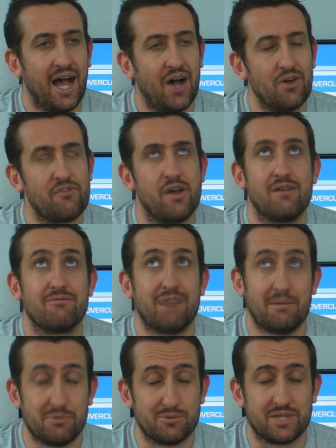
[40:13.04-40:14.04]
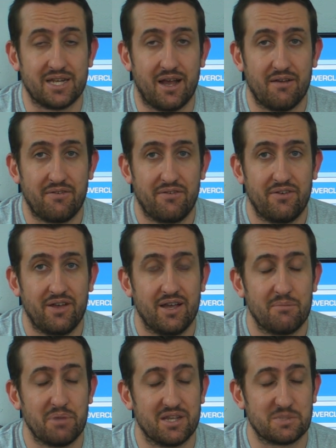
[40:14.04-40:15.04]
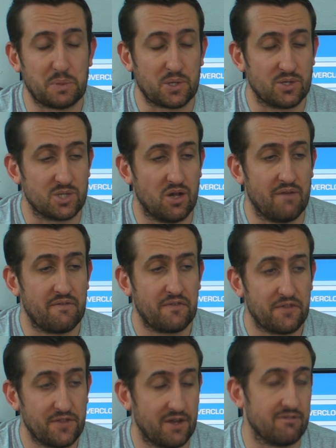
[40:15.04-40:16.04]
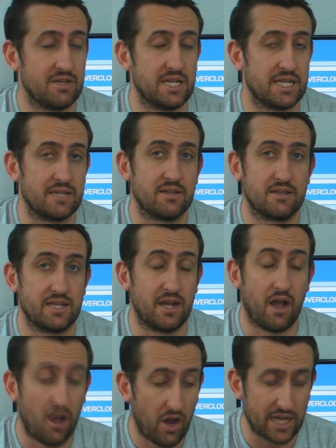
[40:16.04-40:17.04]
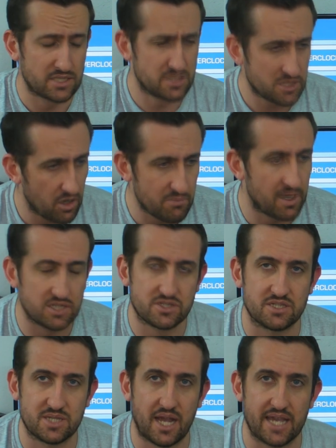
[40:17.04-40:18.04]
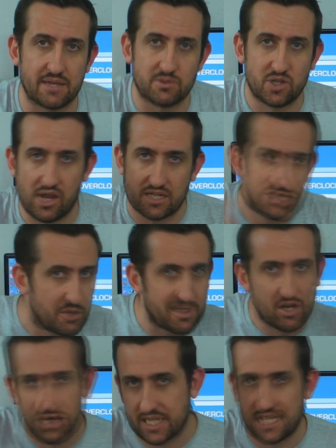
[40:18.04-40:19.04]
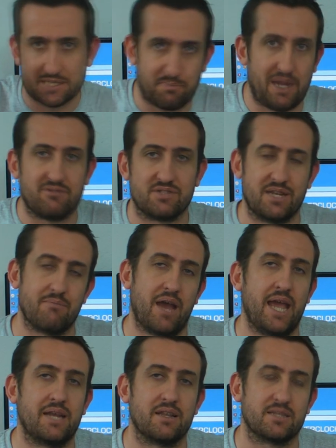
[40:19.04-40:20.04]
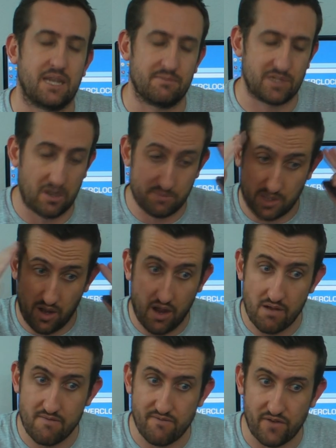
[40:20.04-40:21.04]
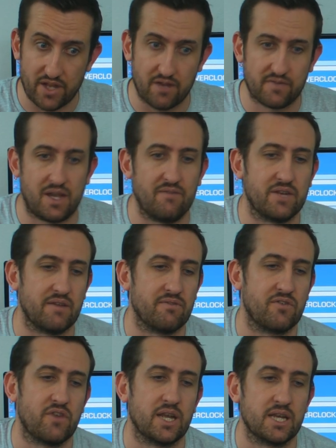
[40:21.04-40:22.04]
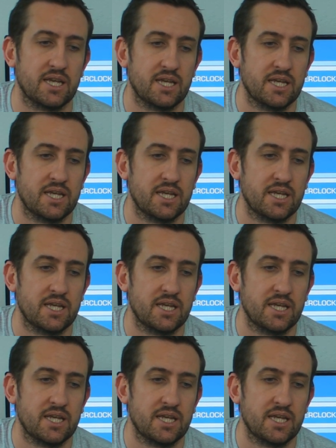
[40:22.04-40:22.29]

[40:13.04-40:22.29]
I've rabbled enough but that's because I've thoroughly, you know, I had so much to say. It was I had too many ideas bouncing in my head at the same time. So hopefully I've covered everything.